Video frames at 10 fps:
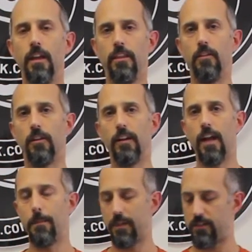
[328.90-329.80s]
the
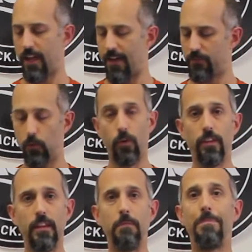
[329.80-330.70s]
ergonomic shafts or
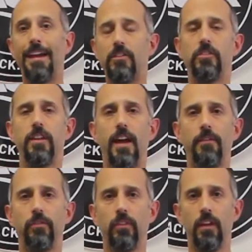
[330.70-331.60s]
the bench
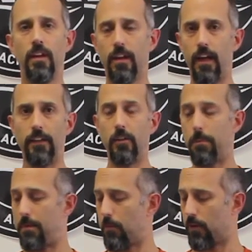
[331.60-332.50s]
shafts to
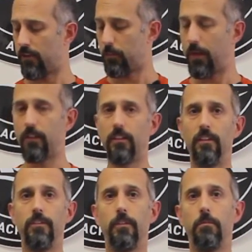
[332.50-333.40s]
be more
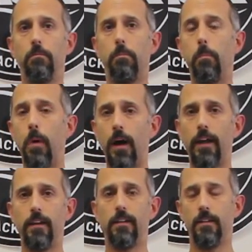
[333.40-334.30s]
expensive.
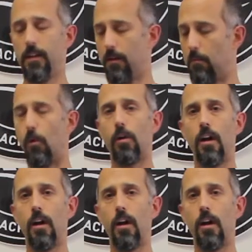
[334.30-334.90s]
But more